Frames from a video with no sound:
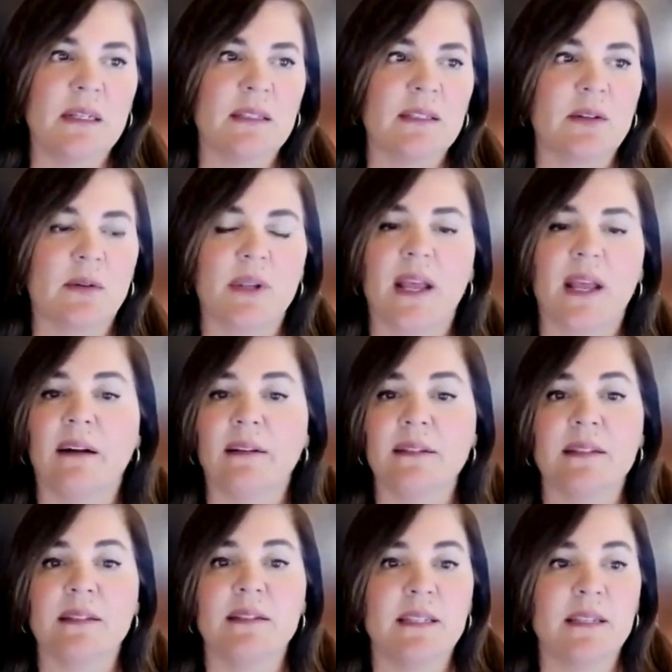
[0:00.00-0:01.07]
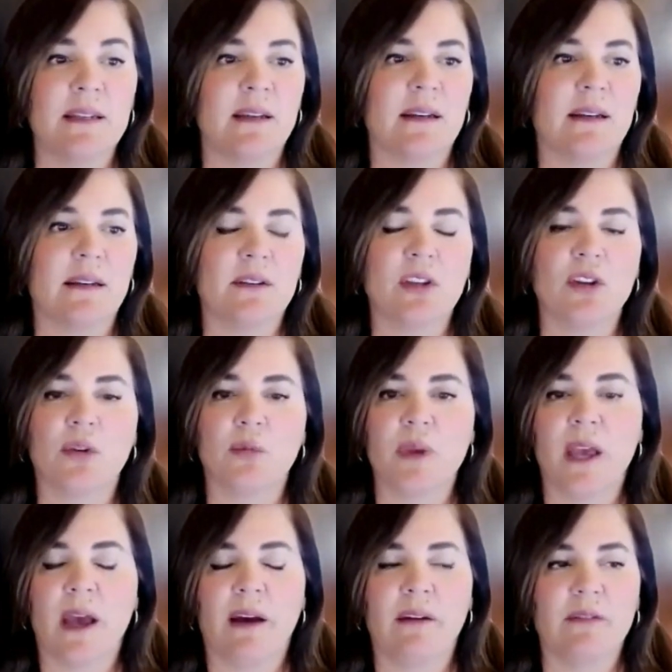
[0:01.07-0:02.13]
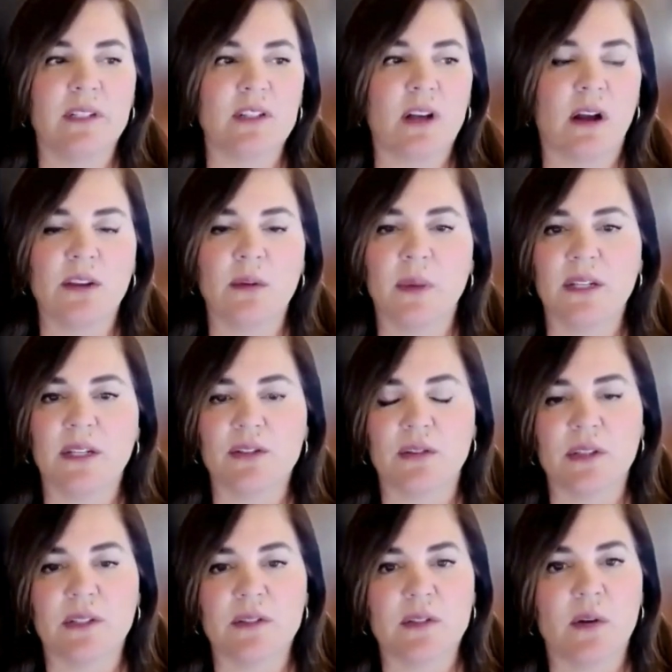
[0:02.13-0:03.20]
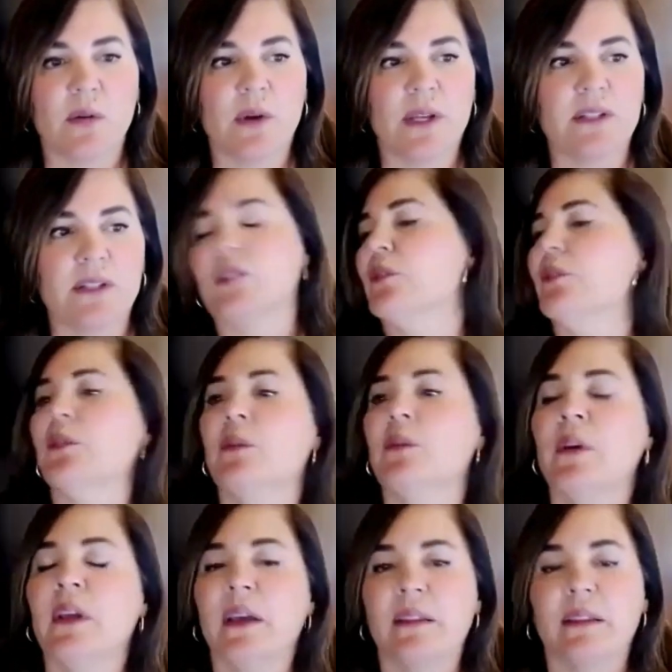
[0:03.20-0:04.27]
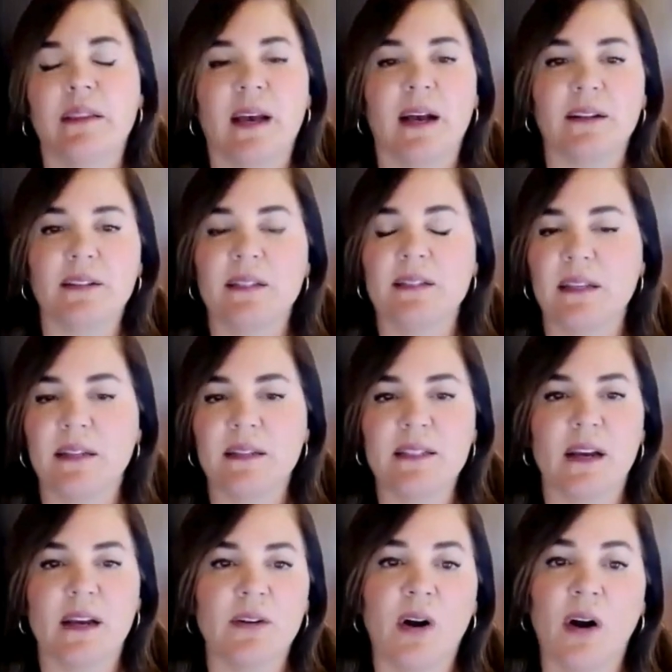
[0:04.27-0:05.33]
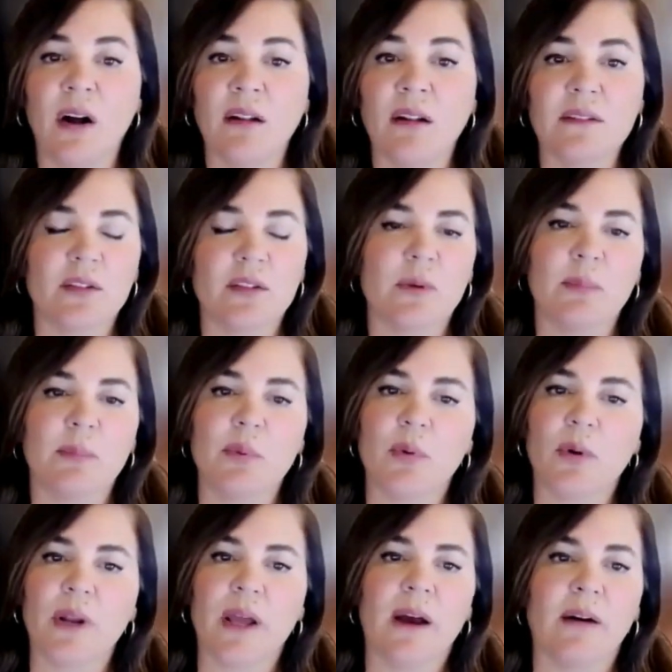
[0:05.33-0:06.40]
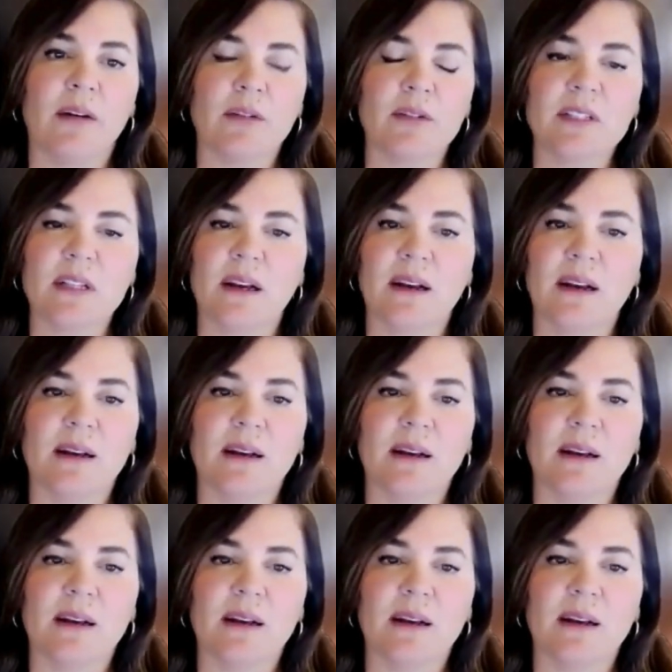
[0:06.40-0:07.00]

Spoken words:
So in Altadena, we have a documenter that's going to the Altadena Town Hall to report out.